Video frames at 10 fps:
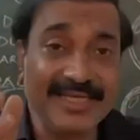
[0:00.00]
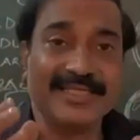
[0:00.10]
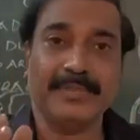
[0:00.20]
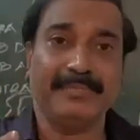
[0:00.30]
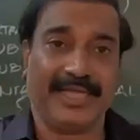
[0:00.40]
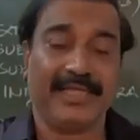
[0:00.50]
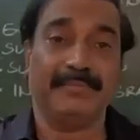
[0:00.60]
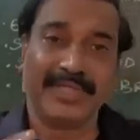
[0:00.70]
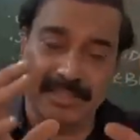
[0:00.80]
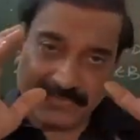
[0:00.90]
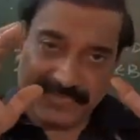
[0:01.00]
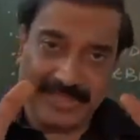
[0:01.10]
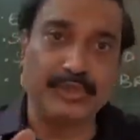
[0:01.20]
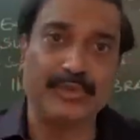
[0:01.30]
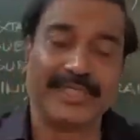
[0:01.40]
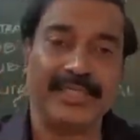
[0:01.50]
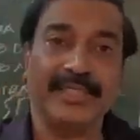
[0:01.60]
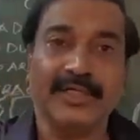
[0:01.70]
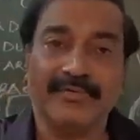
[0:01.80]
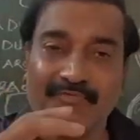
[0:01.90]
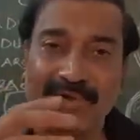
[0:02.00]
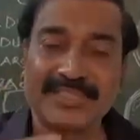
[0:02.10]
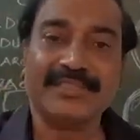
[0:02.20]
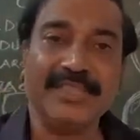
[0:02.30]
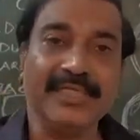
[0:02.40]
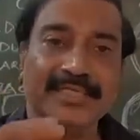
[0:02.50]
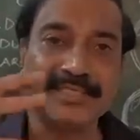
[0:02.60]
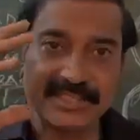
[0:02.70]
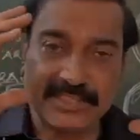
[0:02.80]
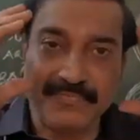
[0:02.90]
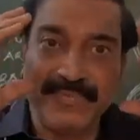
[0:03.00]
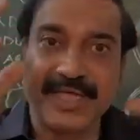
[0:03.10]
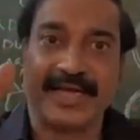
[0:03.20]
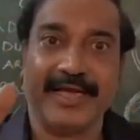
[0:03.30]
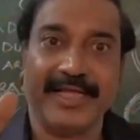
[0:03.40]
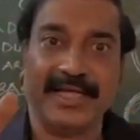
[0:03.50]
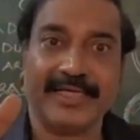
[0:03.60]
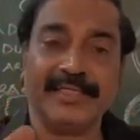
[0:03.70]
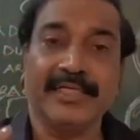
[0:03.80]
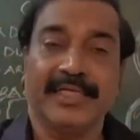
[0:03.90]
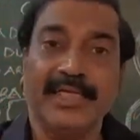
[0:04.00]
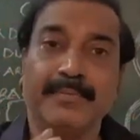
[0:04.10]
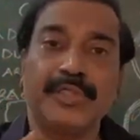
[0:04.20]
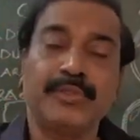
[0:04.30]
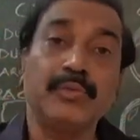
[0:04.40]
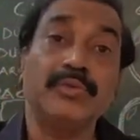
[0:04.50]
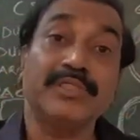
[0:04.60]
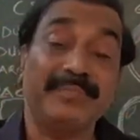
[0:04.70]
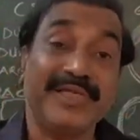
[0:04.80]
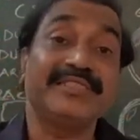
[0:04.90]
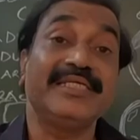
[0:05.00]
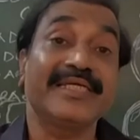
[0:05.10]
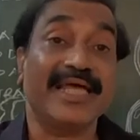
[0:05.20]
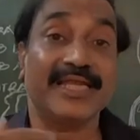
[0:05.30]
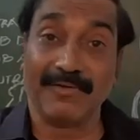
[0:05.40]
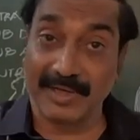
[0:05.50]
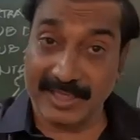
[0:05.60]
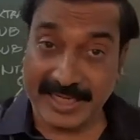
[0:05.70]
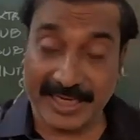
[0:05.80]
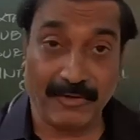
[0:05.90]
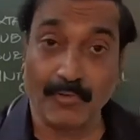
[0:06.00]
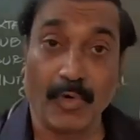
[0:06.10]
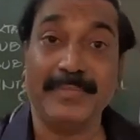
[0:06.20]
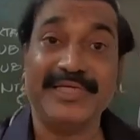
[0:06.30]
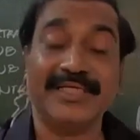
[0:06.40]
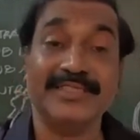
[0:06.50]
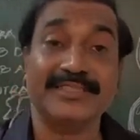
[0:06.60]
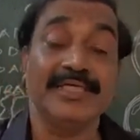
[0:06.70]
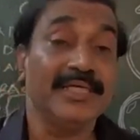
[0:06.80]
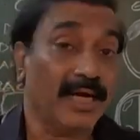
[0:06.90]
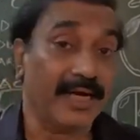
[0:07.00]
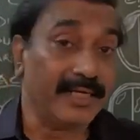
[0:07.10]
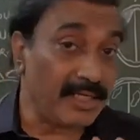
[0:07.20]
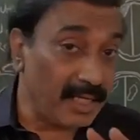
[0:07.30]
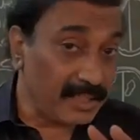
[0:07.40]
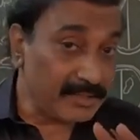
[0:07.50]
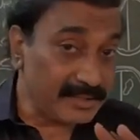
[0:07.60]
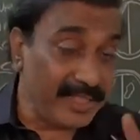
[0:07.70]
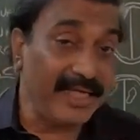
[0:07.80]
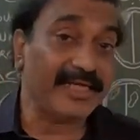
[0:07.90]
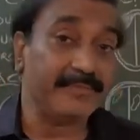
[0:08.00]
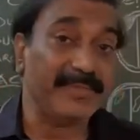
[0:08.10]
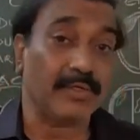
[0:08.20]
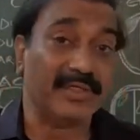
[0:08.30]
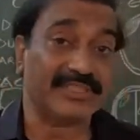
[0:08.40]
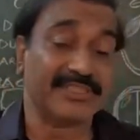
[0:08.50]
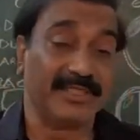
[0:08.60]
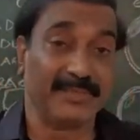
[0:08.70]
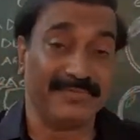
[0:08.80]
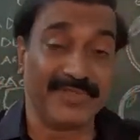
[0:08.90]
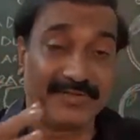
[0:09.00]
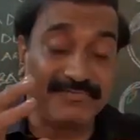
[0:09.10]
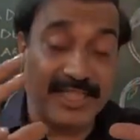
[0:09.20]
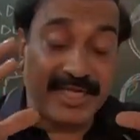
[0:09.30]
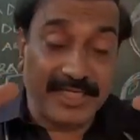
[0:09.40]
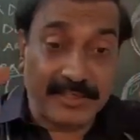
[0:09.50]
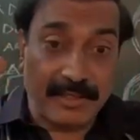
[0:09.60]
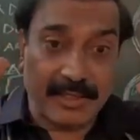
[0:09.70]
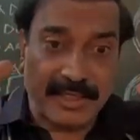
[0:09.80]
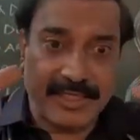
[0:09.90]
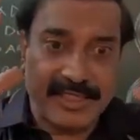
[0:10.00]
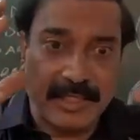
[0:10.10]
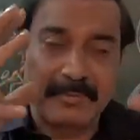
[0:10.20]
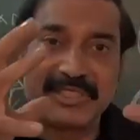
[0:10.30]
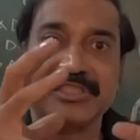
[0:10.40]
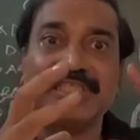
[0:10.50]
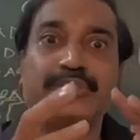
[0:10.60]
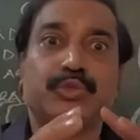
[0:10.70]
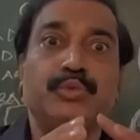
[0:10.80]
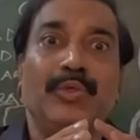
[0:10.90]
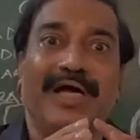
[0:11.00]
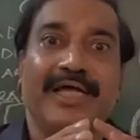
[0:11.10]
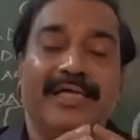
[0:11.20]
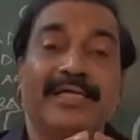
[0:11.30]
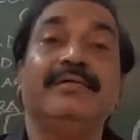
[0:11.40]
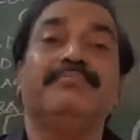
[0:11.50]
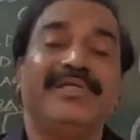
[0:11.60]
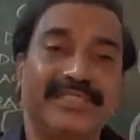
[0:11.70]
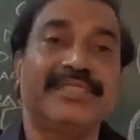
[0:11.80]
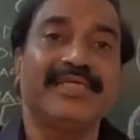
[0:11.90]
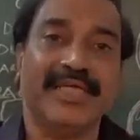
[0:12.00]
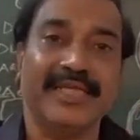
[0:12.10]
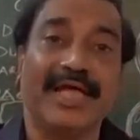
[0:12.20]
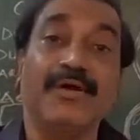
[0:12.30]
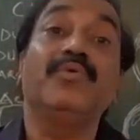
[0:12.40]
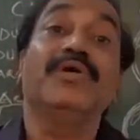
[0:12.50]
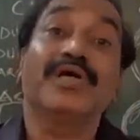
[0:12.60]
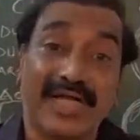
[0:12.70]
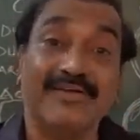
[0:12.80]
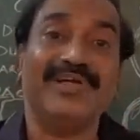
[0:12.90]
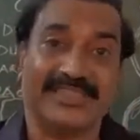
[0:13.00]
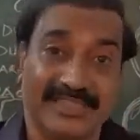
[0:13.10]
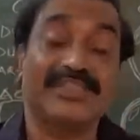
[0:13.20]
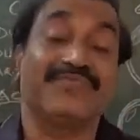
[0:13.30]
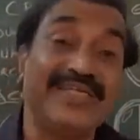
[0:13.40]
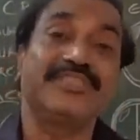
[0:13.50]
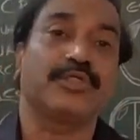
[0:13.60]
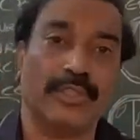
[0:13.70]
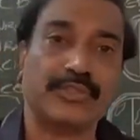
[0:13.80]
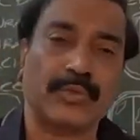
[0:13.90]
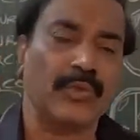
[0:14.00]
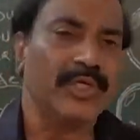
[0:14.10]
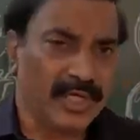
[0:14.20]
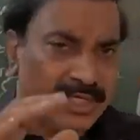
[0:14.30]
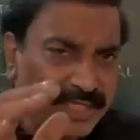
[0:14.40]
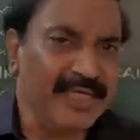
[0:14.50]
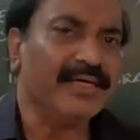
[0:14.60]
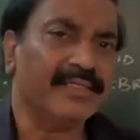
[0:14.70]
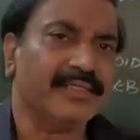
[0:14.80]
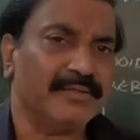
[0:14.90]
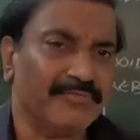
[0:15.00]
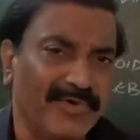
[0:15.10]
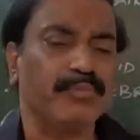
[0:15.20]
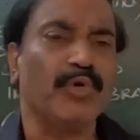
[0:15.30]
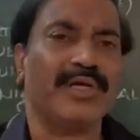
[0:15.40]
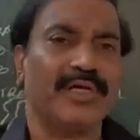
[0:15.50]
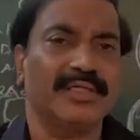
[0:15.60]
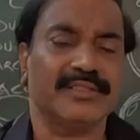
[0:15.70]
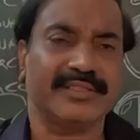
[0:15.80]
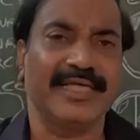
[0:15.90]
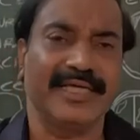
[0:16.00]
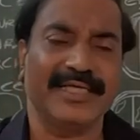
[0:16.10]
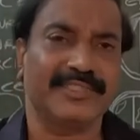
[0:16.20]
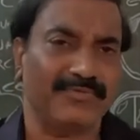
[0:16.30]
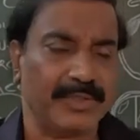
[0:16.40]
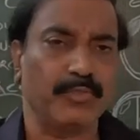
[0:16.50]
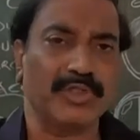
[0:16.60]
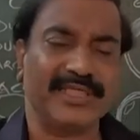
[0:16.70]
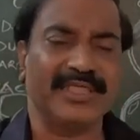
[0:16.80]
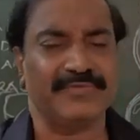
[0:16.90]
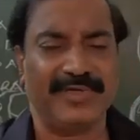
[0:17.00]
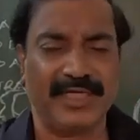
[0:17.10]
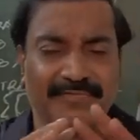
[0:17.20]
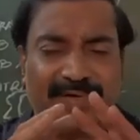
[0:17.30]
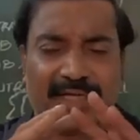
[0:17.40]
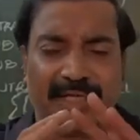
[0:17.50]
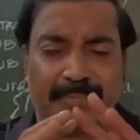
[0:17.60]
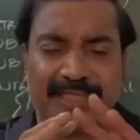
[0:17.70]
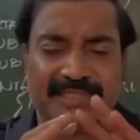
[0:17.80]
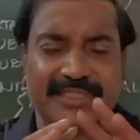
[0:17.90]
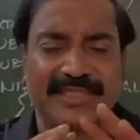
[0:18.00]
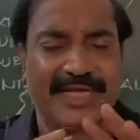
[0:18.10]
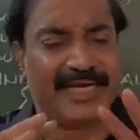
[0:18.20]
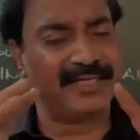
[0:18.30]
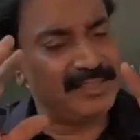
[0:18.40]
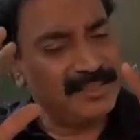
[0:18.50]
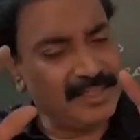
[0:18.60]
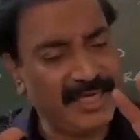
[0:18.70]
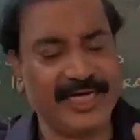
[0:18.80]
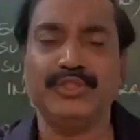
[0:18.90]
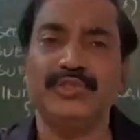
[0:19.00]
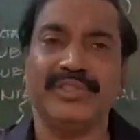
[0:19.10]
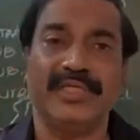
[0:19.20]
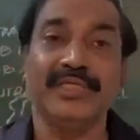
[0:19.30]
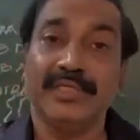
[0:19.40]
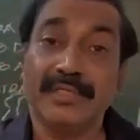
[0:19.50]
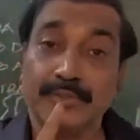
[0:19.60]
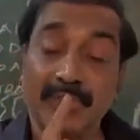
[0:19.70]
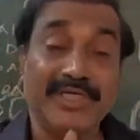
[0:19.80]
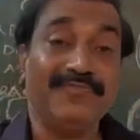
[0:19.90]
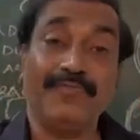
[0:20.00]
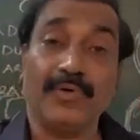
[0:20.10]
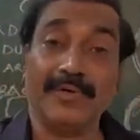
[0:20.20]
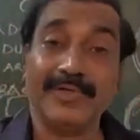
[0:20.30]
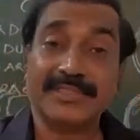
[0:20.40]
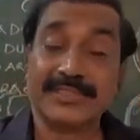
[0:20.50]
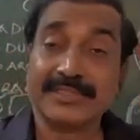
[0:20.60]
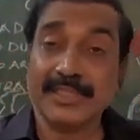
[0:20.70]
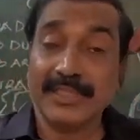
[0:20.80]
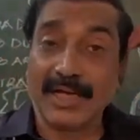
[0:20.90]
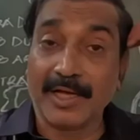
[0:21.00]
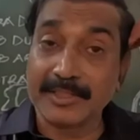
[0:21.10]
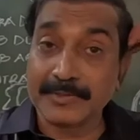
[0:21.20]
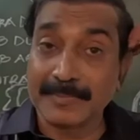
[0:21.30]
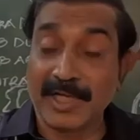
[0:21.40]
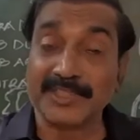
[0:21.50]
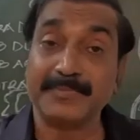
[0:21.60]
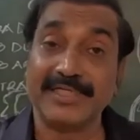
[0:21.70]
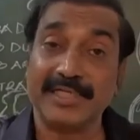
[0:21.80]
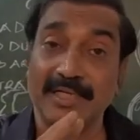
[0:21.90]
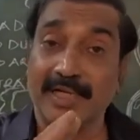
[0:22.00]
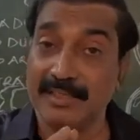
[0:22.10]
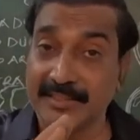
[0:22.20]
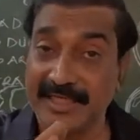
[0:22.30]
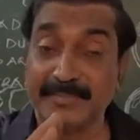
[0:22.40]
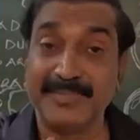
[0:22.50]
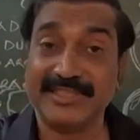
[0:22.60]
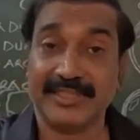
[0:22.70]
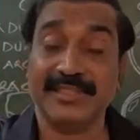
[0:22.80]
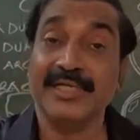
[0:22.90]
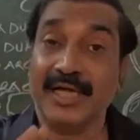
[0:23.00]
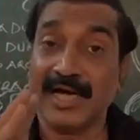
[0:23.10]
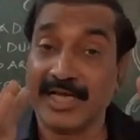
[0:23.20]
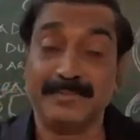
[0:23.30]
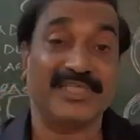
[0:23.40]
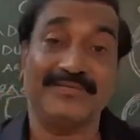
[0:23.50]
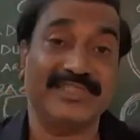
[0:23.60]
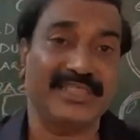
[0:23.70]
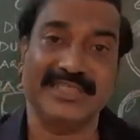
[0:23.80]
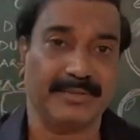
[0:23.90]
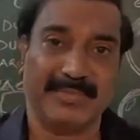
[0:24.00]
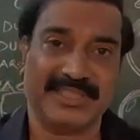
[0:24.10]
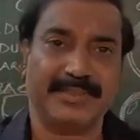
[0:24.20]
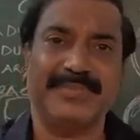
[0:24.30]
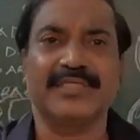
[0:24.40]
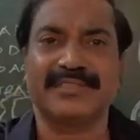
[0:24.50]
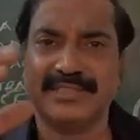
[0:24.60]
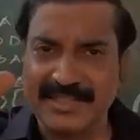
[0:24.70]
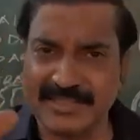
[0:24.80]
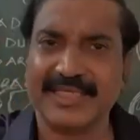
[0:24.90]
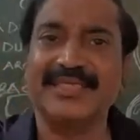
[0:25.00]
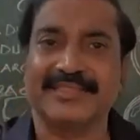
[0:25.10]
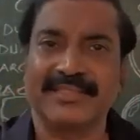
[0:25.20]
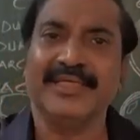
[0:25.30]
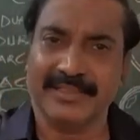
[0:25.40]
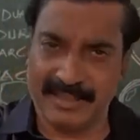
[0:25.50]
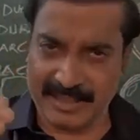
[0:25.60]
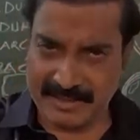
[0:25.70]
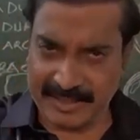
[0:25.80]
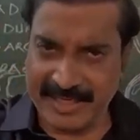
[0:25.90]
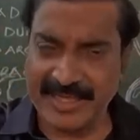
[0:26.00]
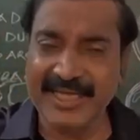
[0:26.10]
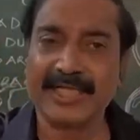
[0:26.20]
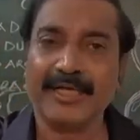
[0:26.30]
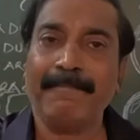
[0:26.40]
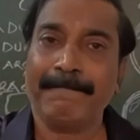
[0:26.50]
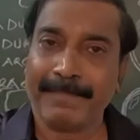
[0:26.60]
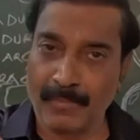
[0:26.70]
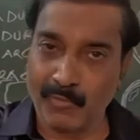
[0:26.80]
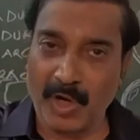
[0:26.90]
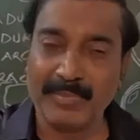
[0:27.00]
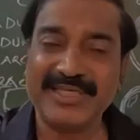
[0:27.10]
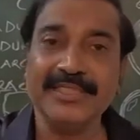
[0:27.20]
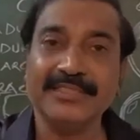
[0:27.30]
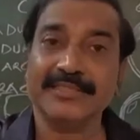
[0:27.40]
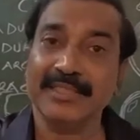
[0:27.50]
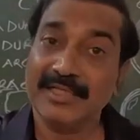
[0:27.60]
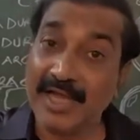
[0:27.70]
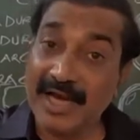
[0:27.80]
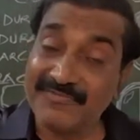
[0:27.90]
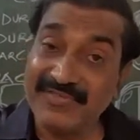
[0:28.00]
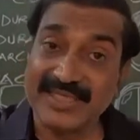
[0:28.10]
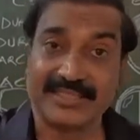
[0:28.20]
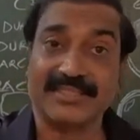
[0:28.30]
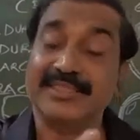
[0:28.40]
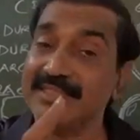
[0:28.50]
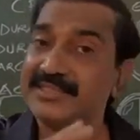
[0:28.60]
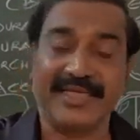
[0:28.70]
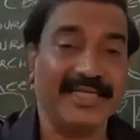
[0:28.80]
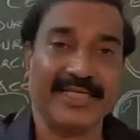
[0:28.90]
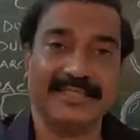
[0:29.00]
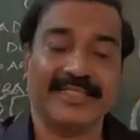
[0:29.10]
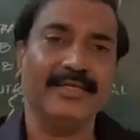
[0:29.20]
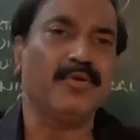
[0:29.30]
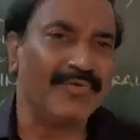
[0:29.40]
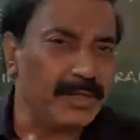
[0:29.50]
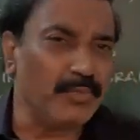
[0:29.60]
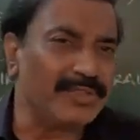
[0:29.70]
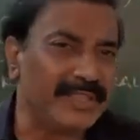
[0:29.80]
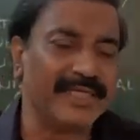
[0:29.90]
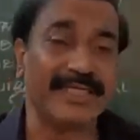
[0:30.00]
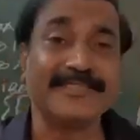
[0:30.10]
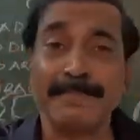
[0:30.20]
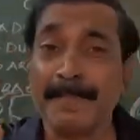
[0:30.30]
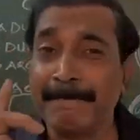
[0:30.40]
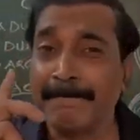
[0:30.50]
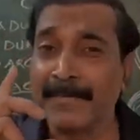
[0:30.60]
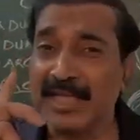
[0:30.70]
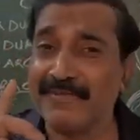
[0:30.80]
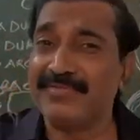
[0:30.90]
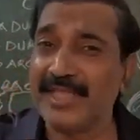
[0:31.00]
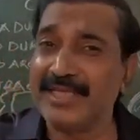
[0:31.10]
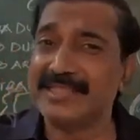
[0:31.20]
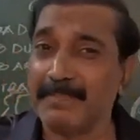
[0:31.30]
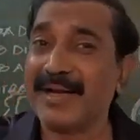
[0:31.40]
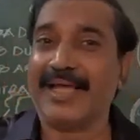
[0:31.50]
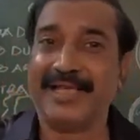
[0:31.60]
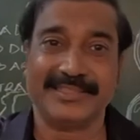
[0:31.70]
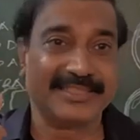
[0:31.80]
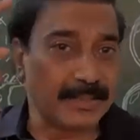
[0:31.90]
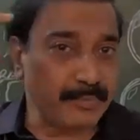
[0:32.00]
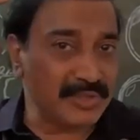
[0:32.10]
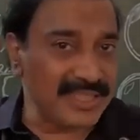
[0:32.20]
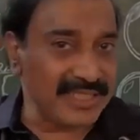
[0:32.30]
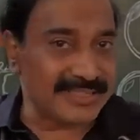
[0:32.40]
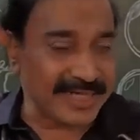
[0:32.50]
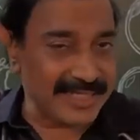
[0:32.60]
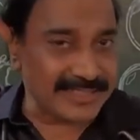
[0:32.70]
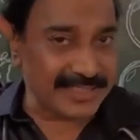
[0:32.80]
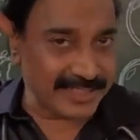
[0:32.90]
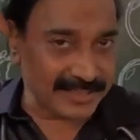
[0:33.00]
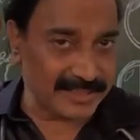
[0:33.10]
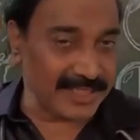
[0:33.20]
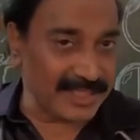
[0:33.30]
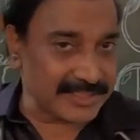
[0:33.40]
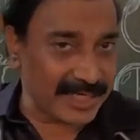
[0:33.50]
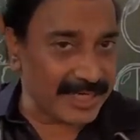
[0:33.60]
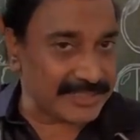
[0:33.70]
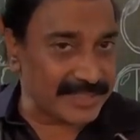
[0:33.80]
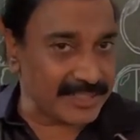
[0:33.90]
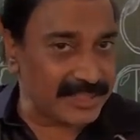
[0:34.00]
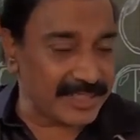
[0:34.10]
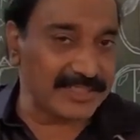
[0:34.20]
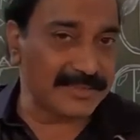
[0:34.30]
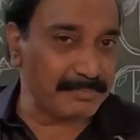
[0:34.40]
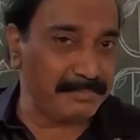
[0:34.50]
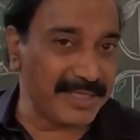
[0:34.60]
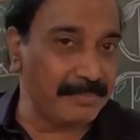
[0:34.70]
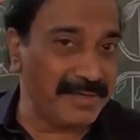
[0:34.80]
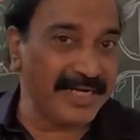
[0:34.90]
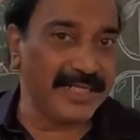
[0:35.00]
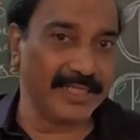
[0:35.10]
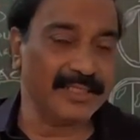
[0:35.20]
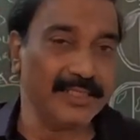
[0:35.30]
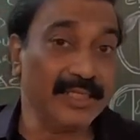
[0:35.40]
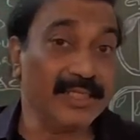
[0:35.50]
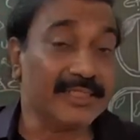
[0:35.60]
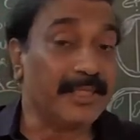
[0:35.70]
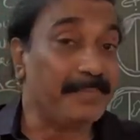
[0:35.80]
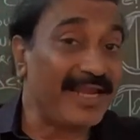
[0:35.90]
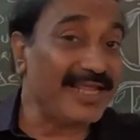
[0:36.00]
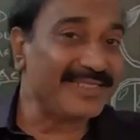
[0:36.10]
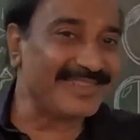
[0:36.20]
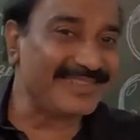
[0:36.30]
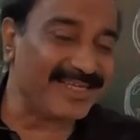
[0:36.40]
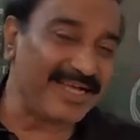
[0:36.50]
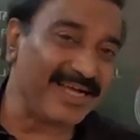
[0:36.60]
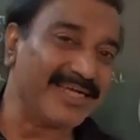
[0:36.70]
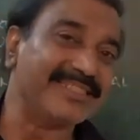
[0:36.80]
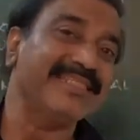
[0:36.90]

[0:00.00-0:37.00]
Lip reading: in the brain because of injury. First thing is severe headache. Number two, the patient can have vomitings, and there it may not stay. If the intracranial pressure is too high, patient can have convulsions, fits also. Here, one more thing is, whenever a patient had head injury, 24 hours hospital admission and observation is a must, because these things, headache, vomitings, and fits, these things. One more thing is, if there is a paralysis, suppose there is right side, there is big bleeding. The paralysis occurs